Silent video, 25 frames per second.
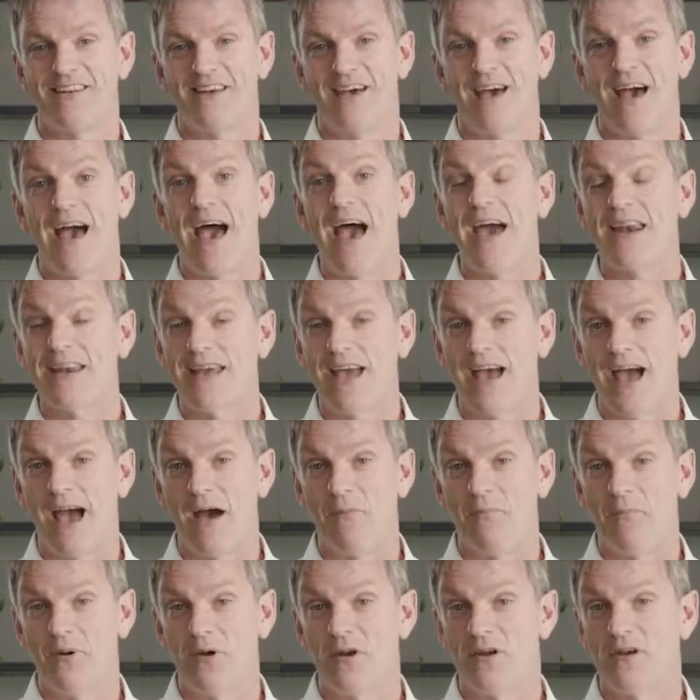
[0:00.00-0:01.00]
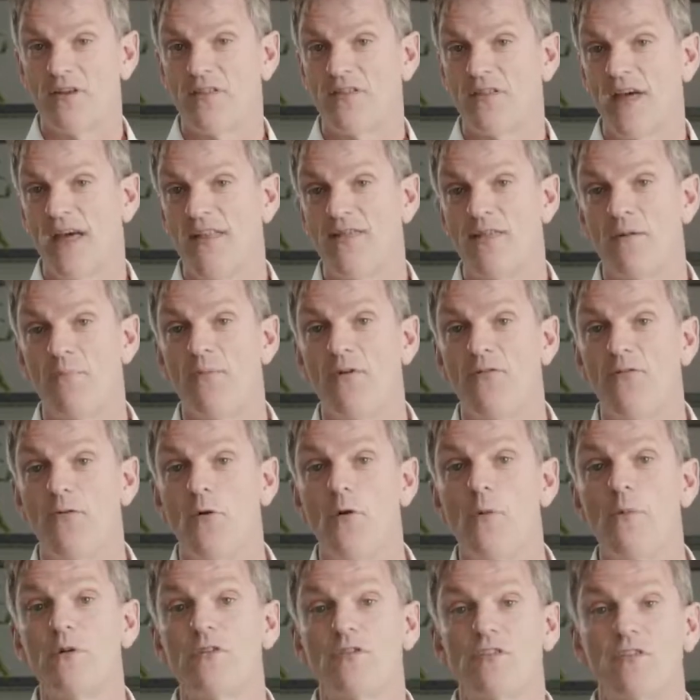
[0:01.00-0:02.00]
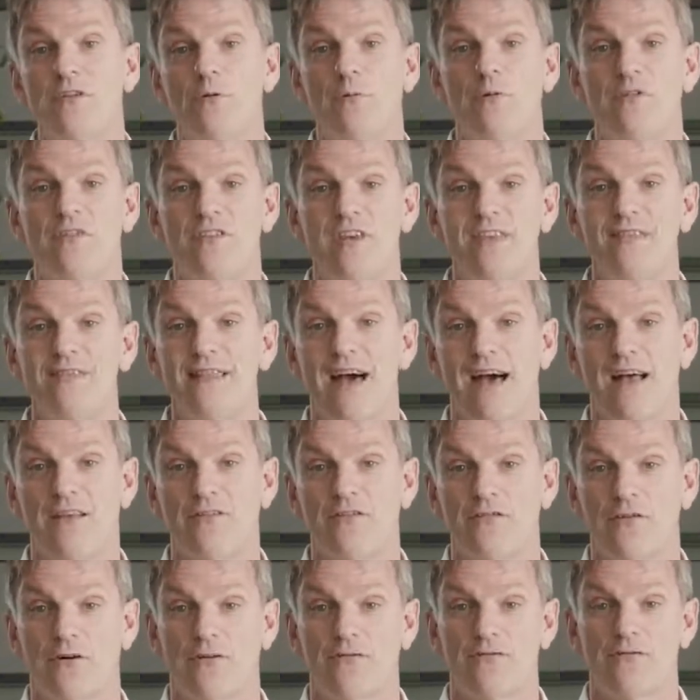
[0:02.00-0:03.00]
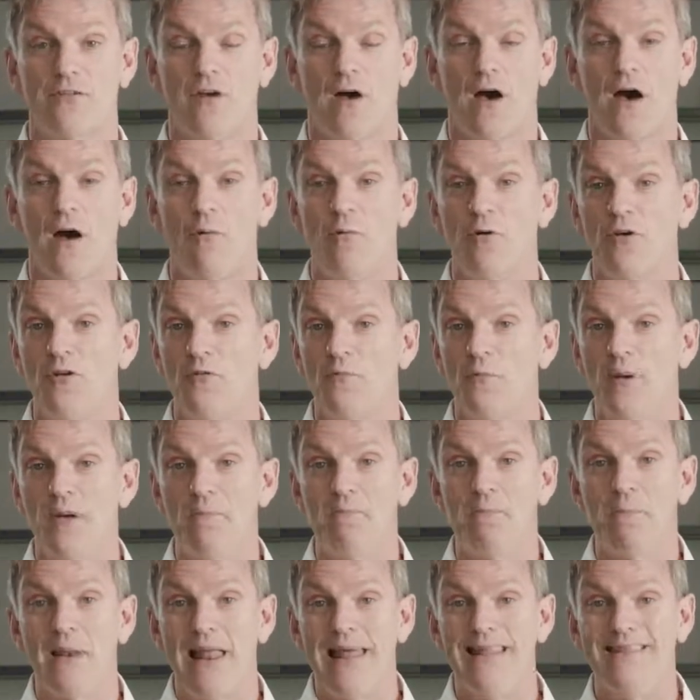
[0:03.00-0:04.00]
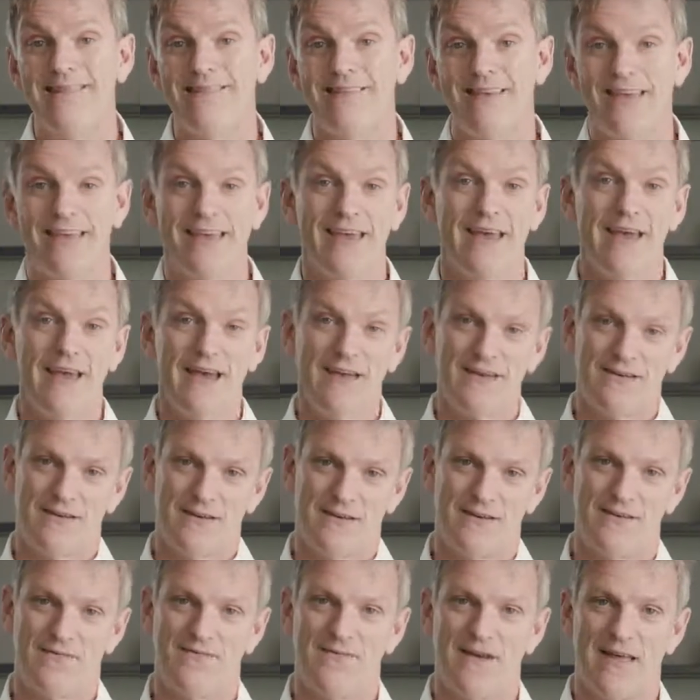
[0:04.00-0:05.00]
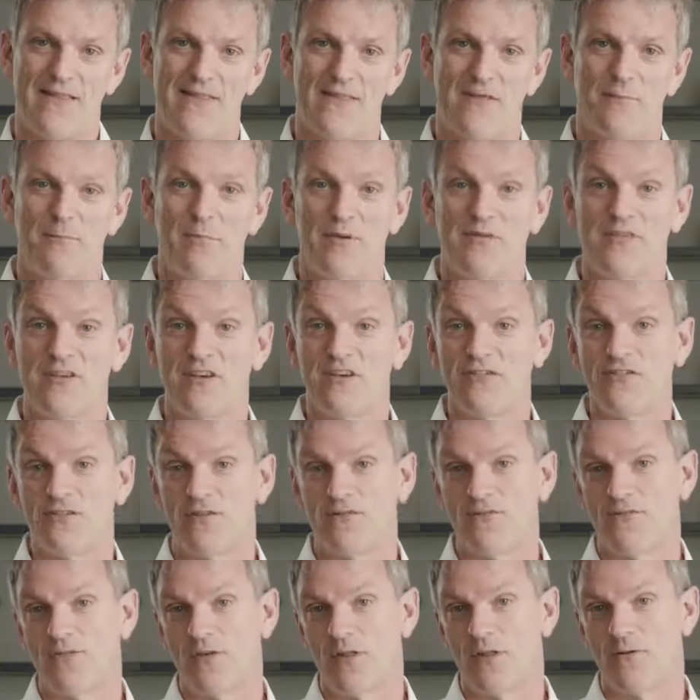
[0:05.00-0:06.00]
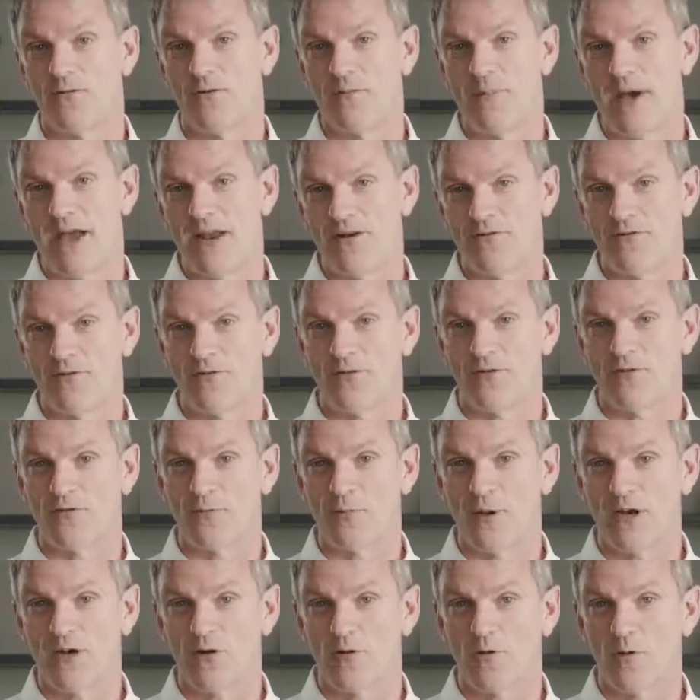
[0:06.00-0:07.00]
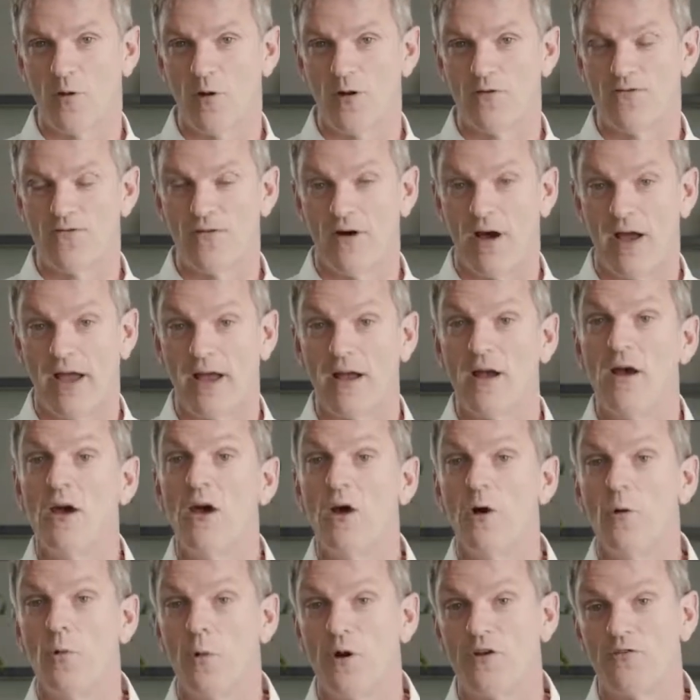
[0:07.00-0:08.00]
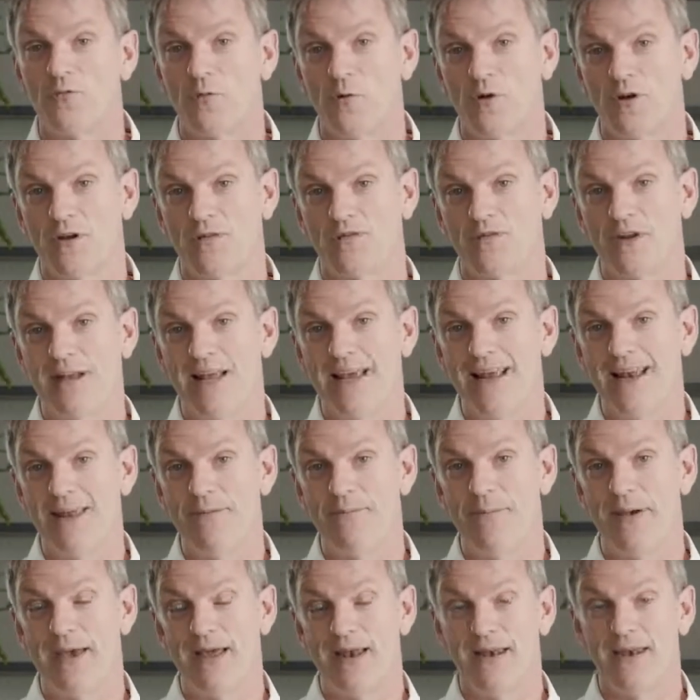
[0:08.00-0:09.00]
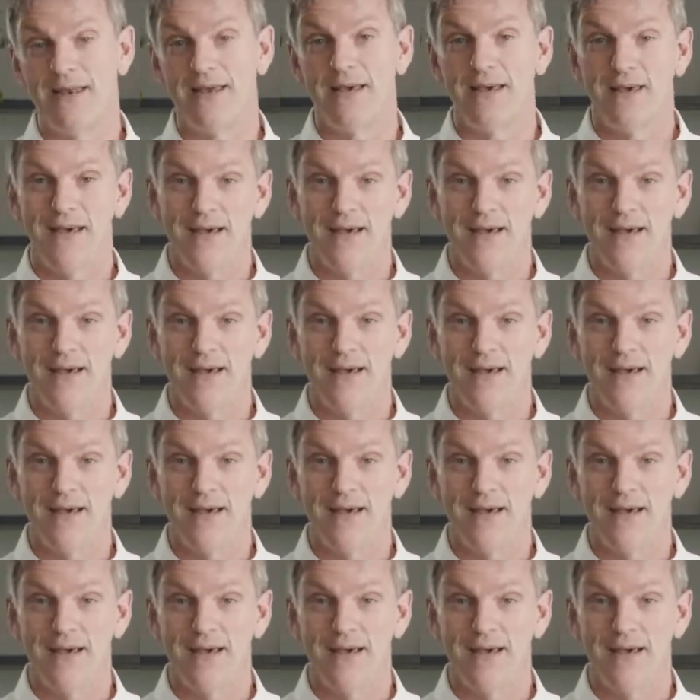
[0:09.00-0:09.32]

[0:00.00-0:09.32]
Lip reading: had it happened, then the performance that was in that soft tyre would have been plenty to defend the position for the remainder of the sprint qualifying, which would have clearly been